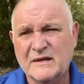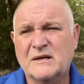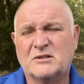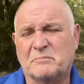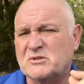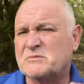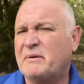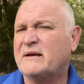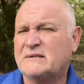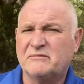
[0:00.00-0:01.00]
The
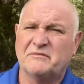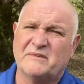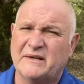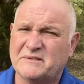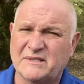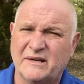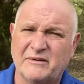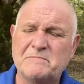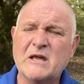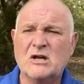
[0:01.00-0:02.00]
perspective of
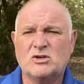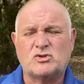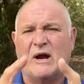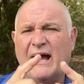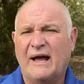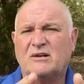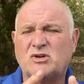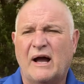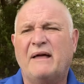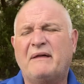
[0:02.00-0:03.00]
Thanksgiving. Try
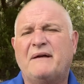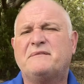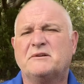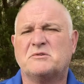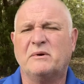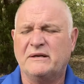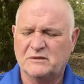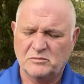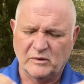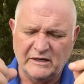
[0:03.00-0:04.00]
that this week.
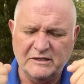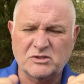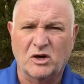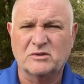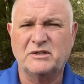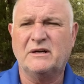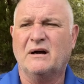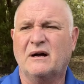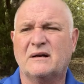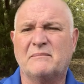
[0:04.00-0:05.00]
Really talk to
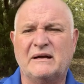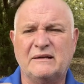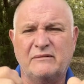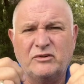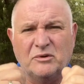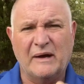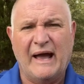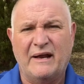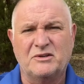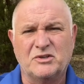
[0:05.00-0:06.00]
God about giving you an
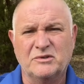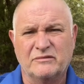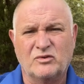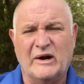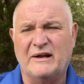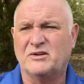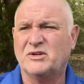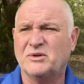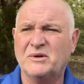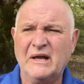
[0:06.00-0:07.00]
attitude of
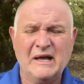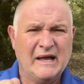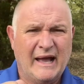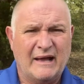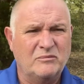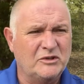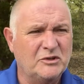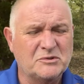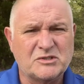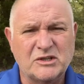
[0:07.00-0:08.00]
gratitude. And when
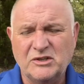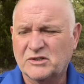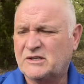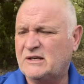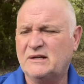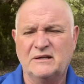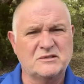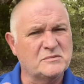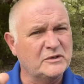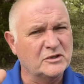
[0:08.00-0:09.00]
you see your
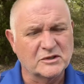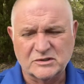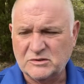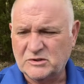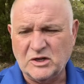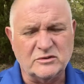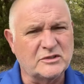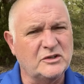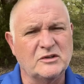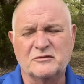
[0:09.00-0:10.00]
kids, when you're
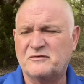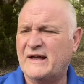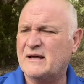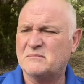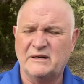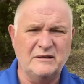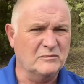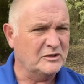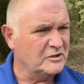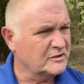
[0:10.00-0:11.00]
talking to your family,
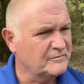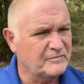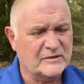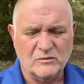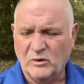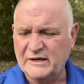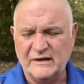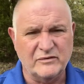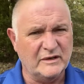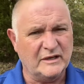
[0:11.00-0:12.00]
when you're
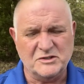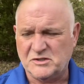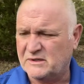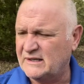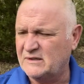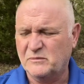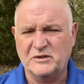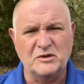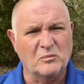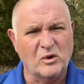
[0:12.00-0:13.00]
whatever it is, you're dealing
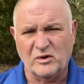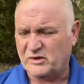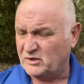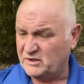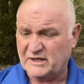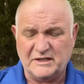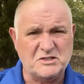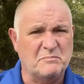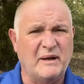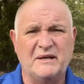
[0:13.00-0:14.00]
with your work, you're looking
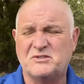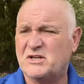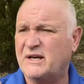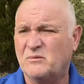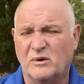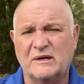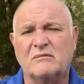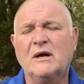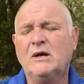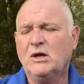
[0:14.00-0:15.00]
at your paycheck,
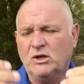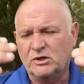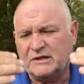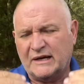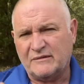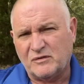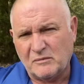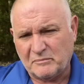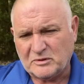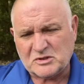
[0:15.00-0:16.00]
whatever, look at it from
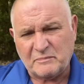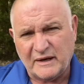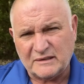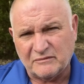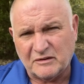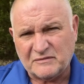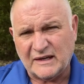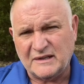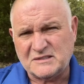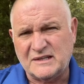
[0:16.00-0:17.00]
a perspective of
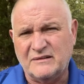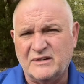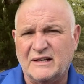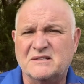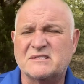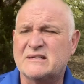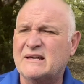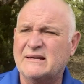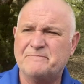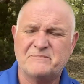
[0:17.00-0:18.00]
Thanksgiving and
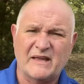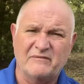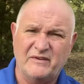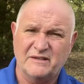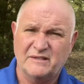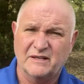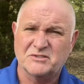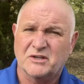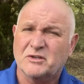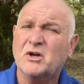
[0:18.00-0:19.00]
see if it
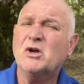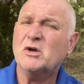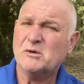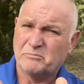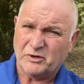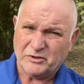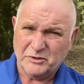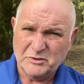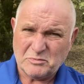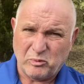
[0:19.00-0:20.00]
doesn't
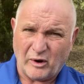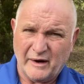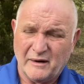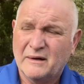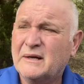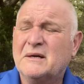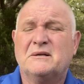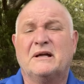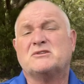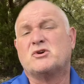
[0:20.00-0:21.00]
produce prayer
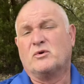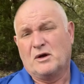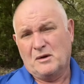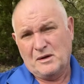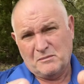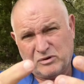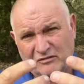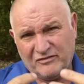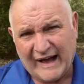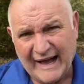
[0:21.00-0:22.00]
that's going to
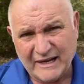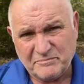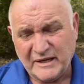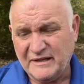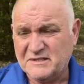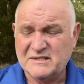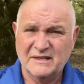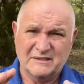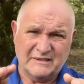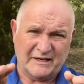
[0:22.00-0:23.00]
provide peace
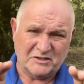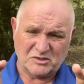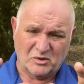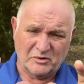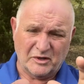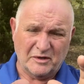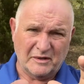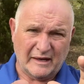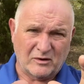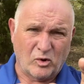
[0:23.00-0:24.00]
that is going
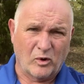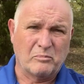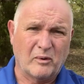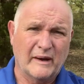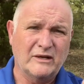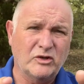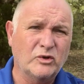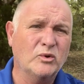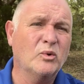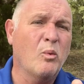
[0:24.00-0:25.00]
to incorporate
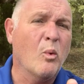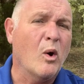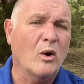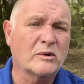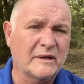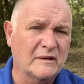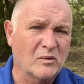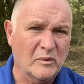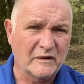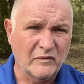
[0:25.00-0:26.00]
you
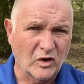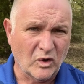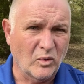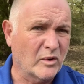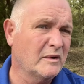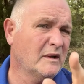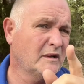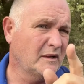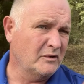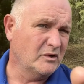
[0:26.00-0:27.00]
walking with the Lord,
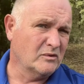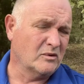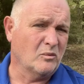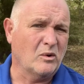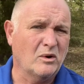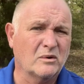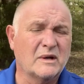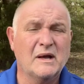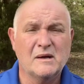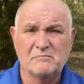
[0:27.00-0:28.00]
and you're going to walk
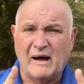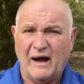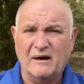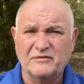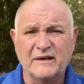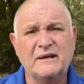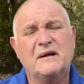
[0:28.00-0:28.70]
powerfully